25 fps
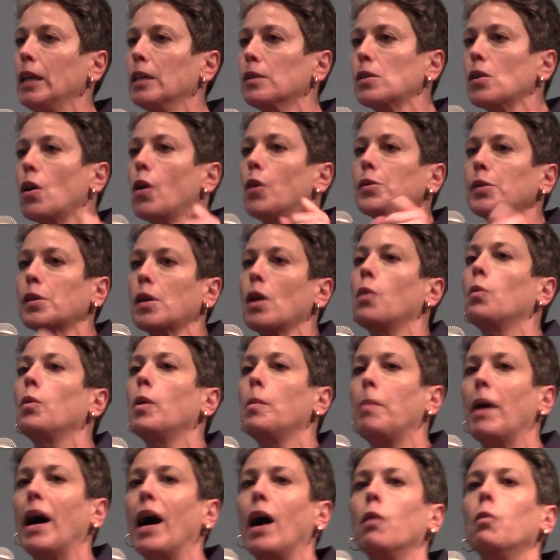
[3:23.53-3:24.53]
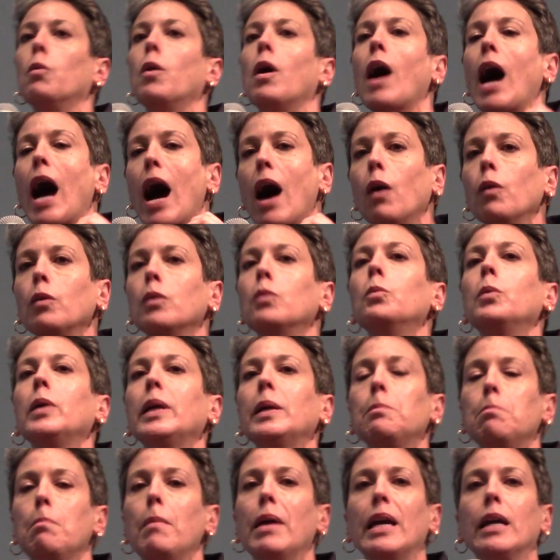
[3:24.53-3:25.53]
it's also about how do
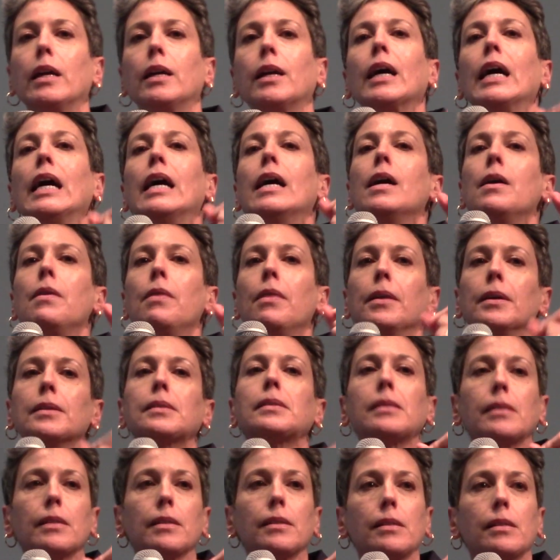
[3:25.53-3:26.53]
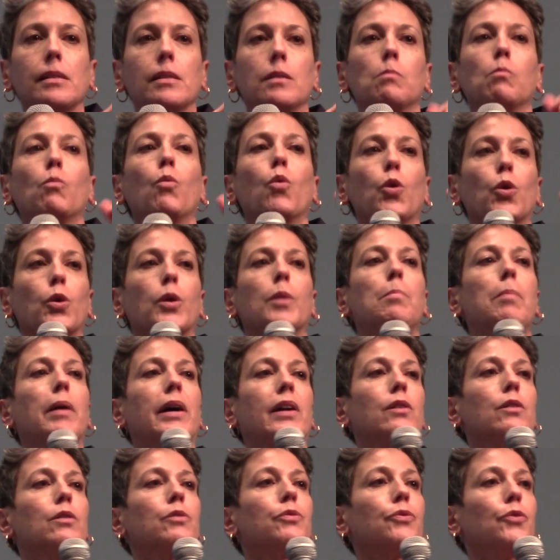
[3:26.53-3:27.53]
we make this system work
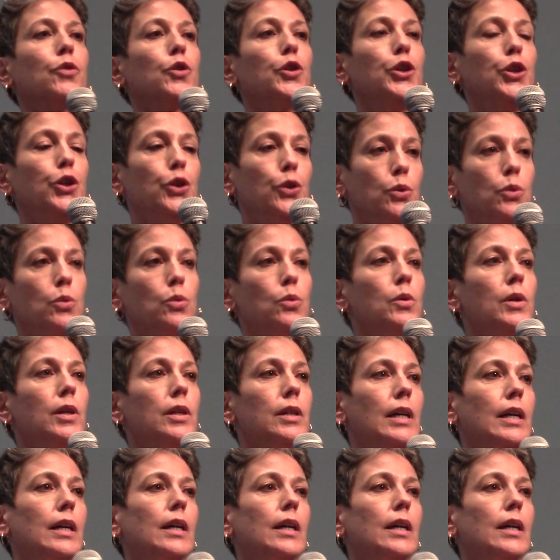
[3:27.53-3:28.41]
better for you